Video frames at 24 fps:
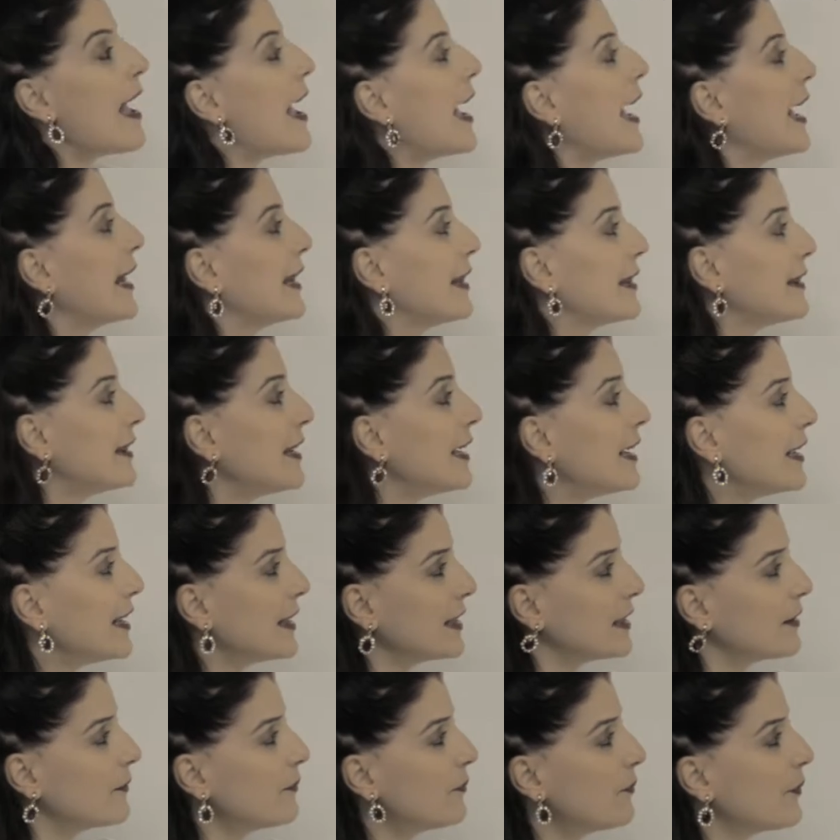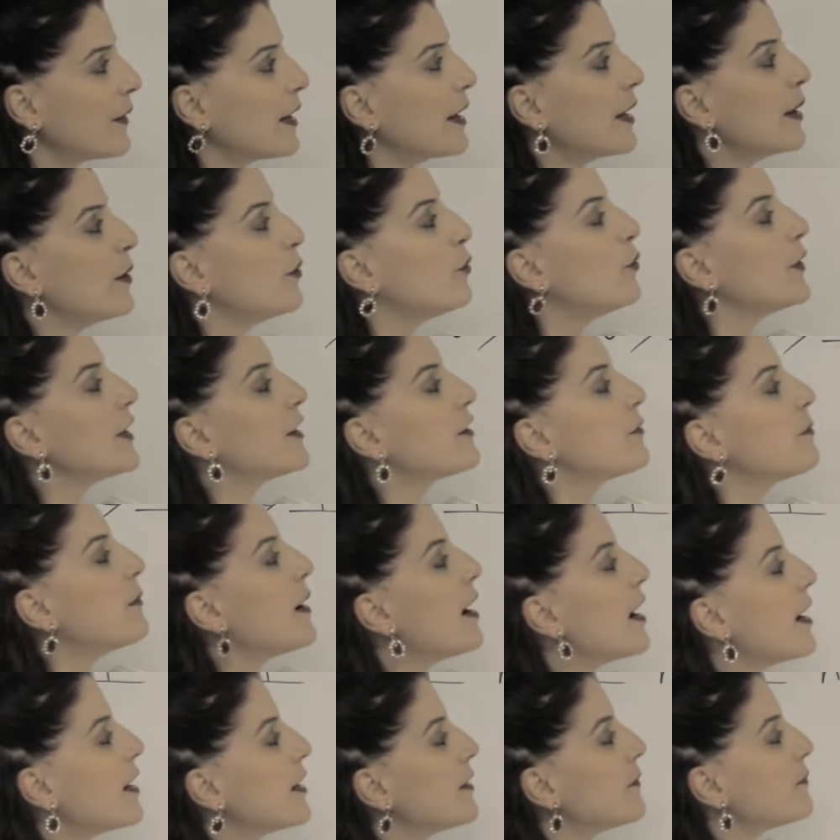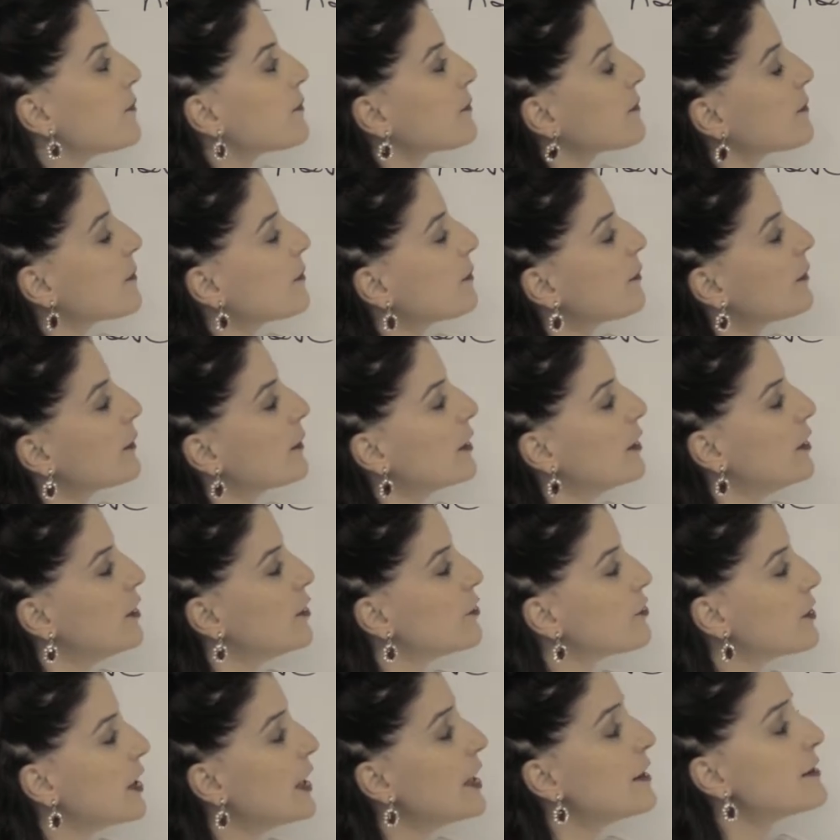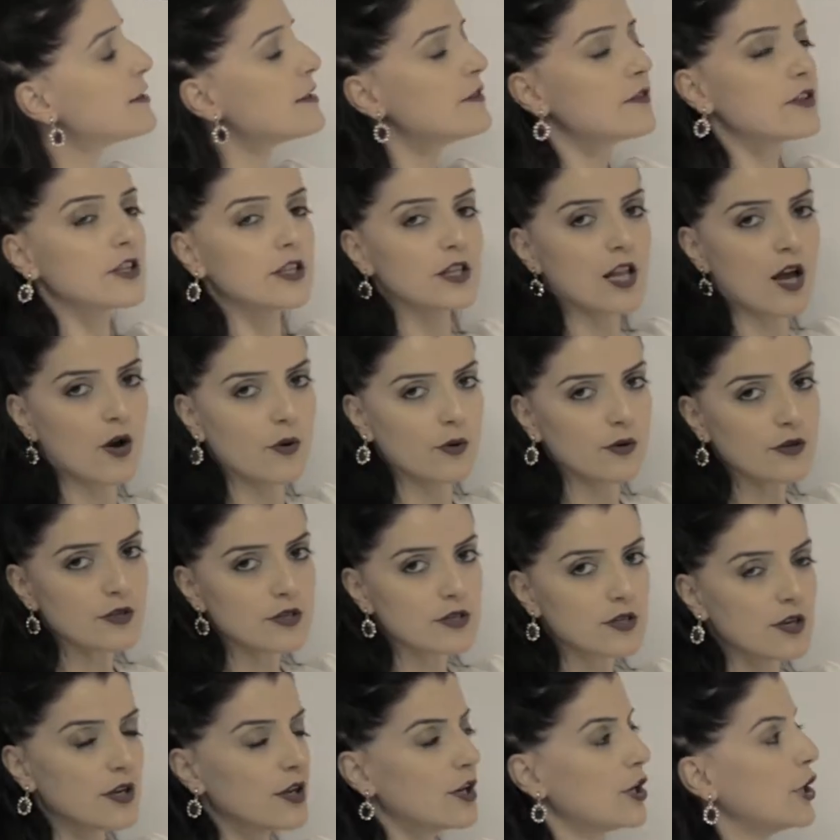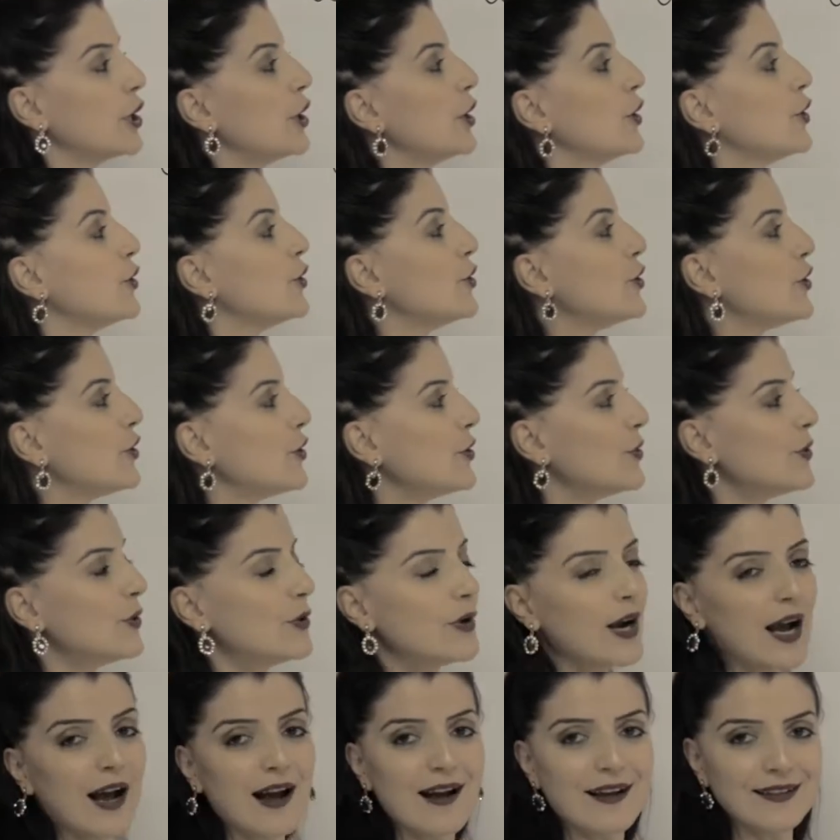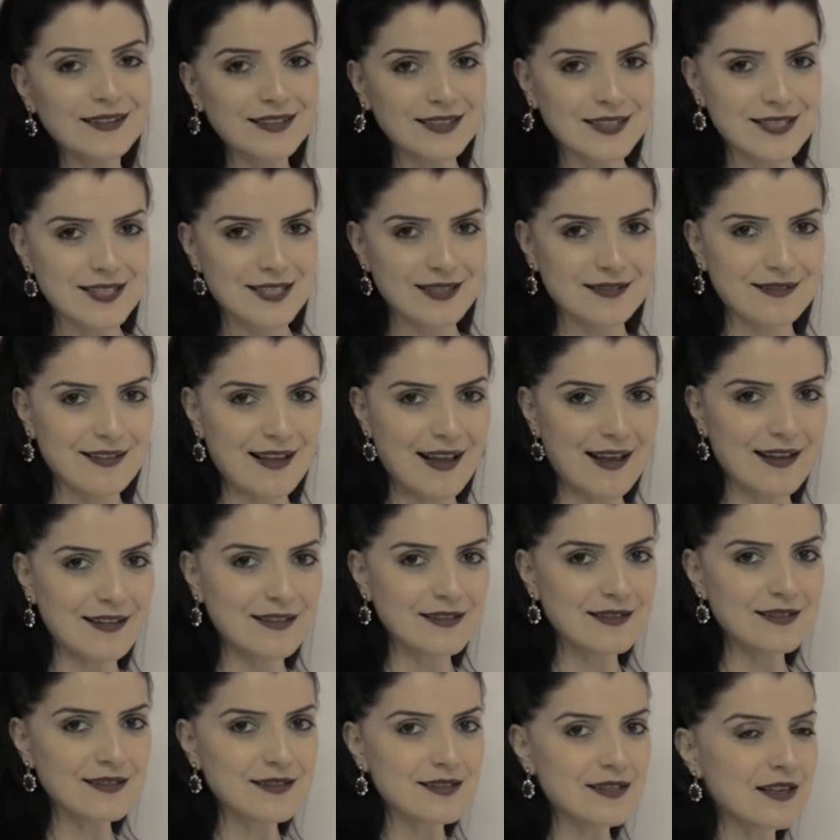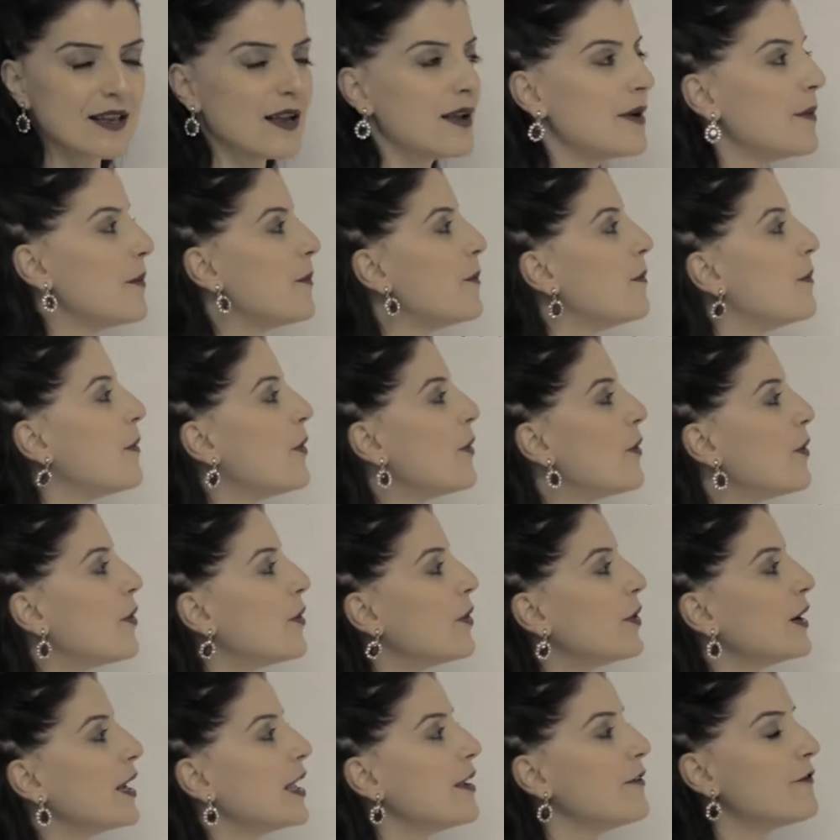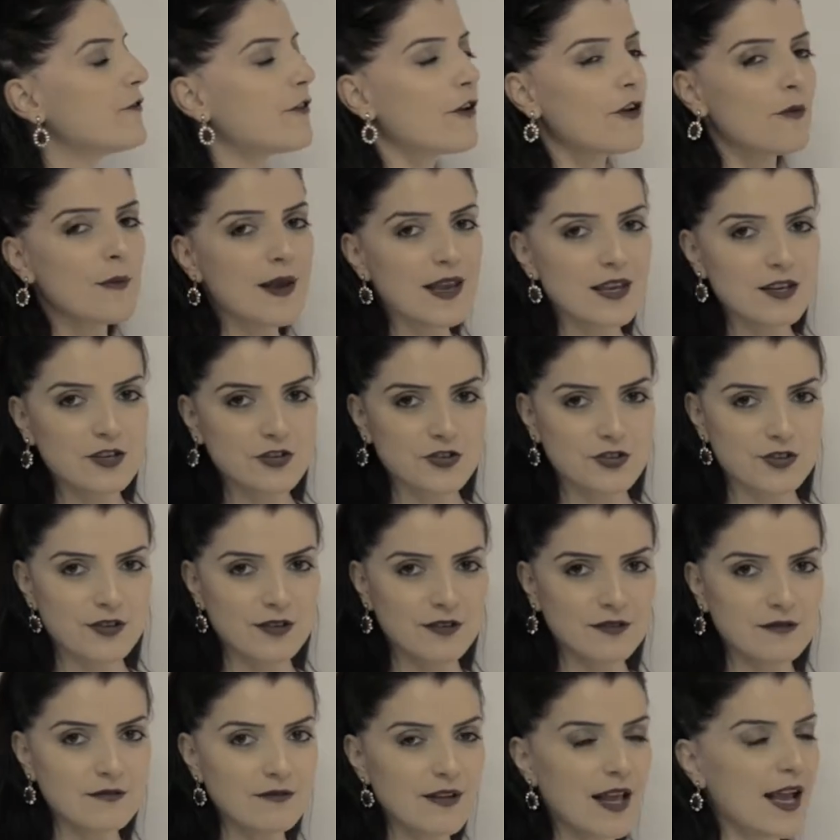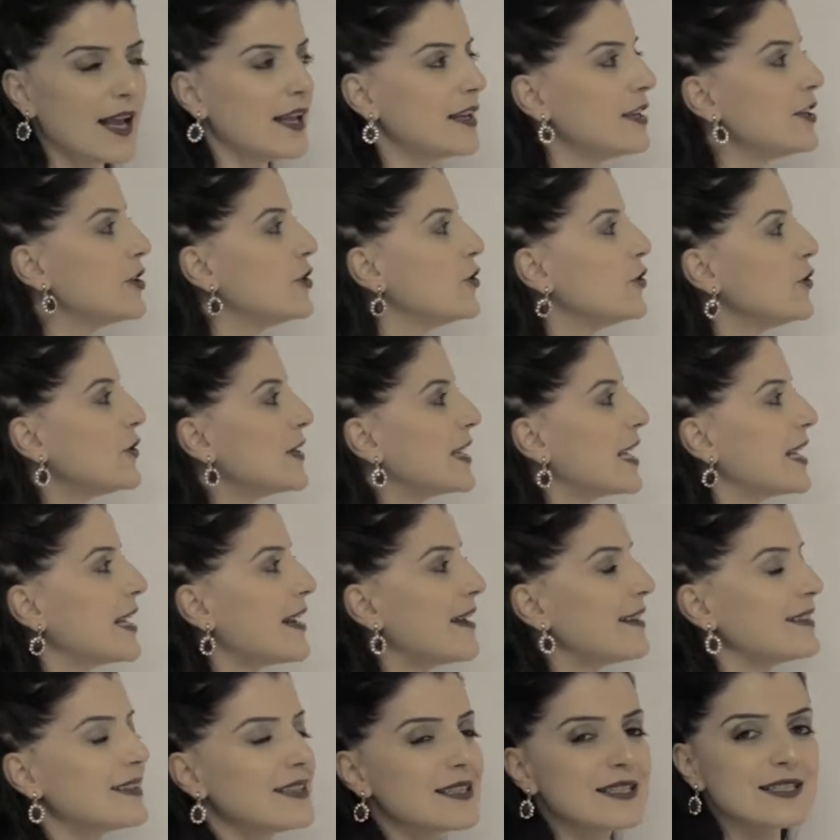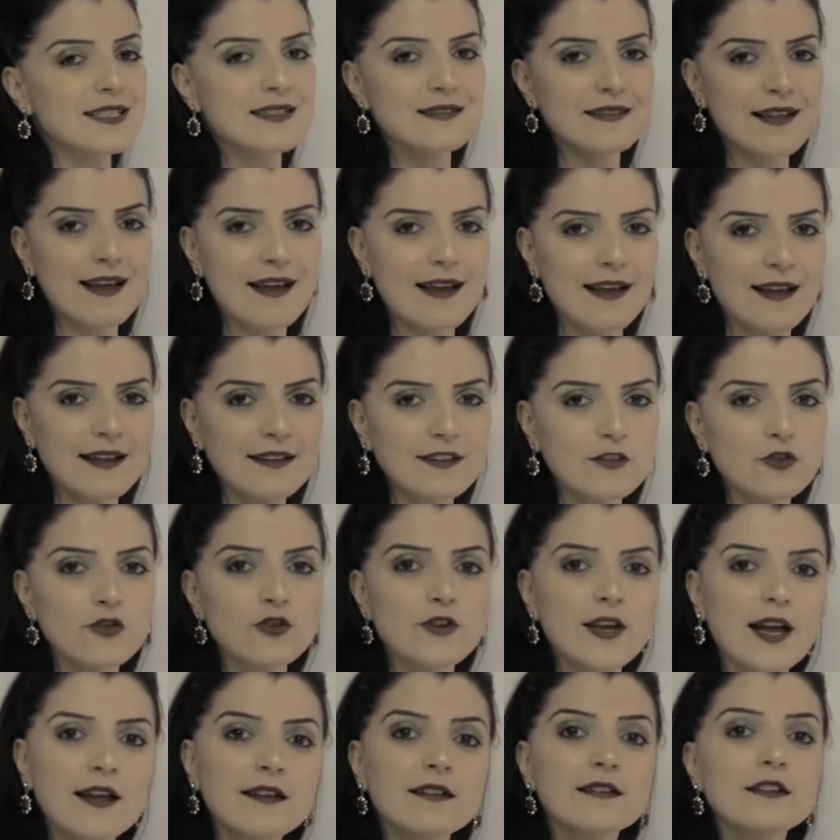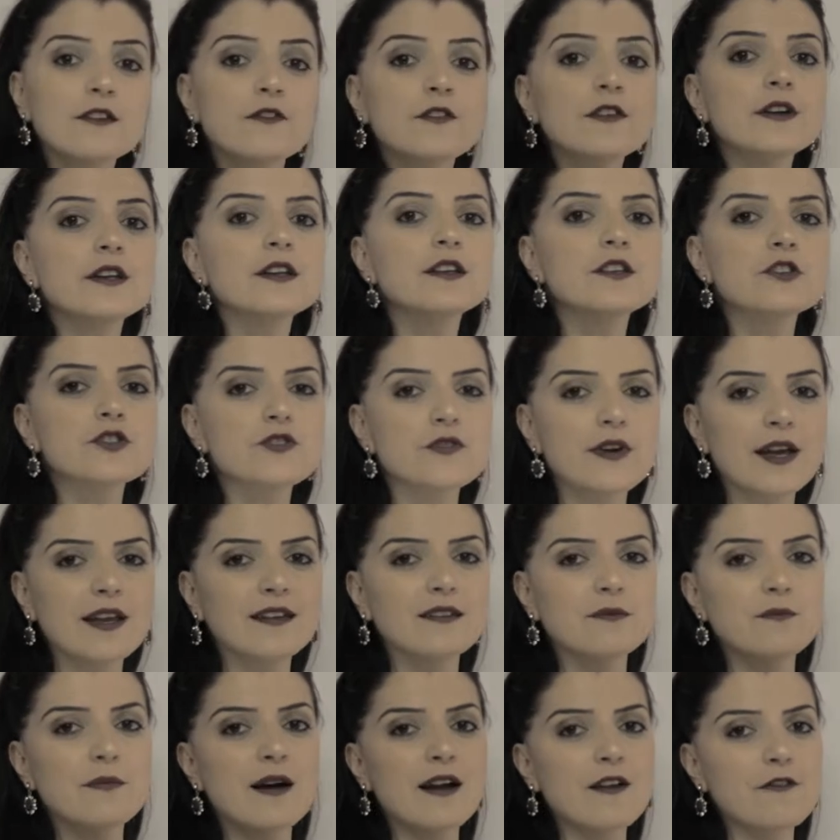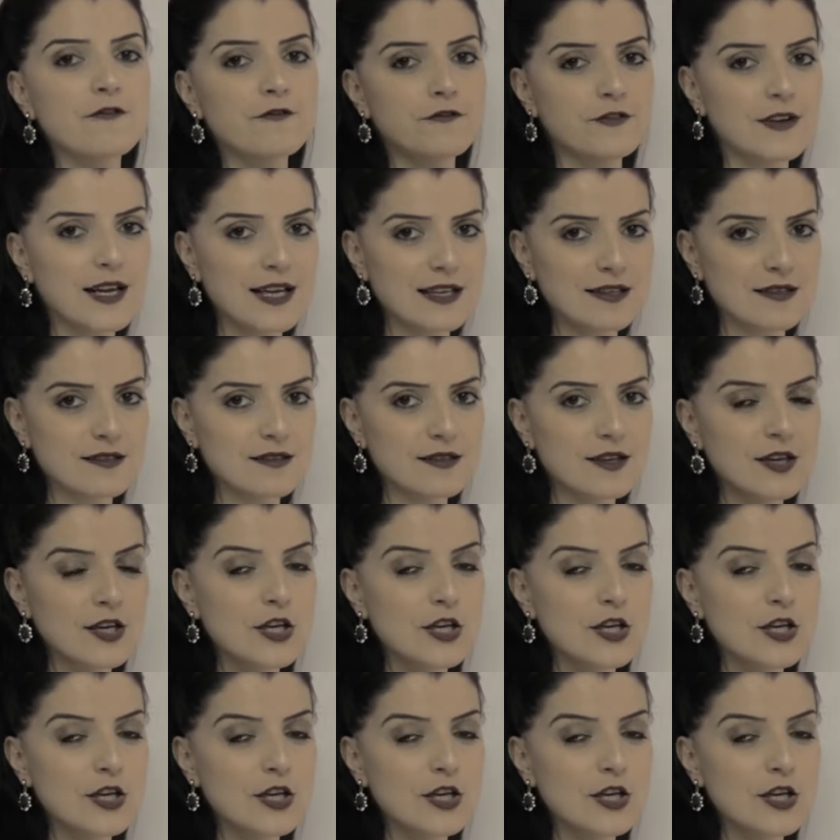and then with my relative clause, you understand more information and you can understand, you can differentiate my friend.